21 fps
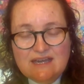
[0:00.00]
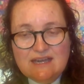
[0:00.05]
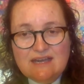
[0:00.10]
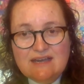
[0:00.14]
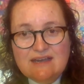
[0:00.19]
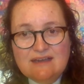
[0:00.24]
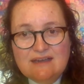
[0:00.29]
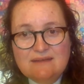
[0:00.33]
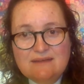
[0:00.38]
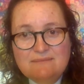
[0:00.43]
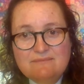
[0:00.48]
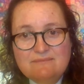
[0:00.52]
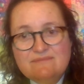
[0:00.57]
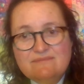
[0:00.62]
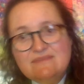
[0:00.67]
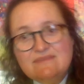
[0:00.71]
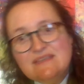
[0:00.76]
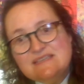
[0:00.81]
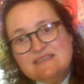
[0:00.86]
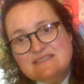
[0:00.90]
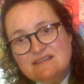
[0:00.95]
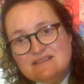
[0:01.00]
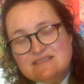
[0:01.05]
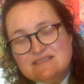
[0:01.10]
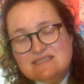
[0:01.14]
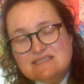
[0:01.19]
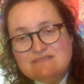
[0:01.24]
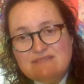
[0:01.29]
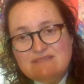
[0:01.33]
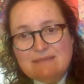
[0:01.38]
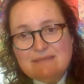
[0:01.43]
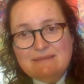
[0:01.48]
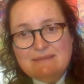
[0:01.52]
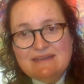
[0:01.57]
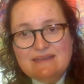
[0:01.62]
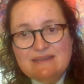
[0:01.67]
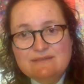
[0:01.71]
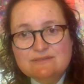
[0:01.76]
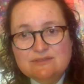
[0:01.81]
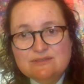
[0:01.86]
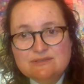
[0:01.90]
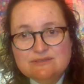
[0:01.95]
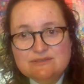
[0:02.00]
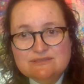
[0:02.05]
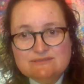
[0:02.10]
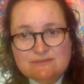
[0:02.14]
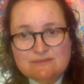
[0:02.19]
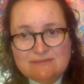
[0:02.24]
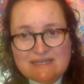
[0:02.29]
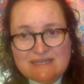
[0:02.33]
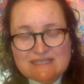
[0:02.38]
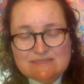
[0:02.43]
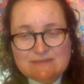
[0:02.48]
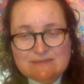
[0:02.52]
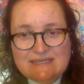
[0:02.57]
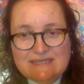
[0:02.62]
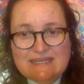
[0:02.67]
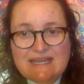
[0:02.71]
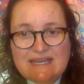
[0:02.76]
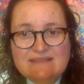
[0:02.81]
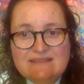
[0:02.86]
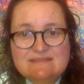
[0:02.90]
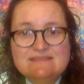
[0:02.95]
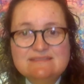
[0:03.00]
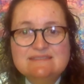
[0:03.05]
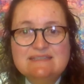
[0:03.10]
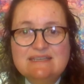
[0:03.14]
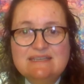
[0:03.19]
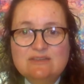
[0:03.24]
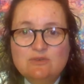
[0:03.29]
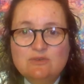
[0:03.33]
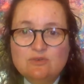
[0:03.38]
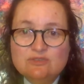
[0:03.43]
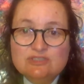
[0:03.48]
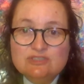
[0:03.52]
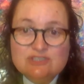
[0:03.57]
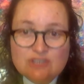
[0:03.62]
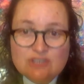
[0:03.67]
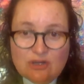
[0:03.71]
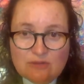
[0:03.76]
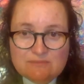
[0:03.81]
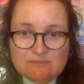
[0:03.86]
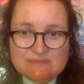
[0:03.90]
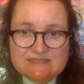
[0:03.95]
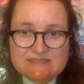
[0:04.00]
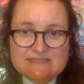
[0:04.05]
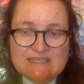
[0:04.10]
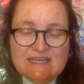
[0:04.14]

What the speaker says: They're starting to recommend it, of course, from next weekend in all shops.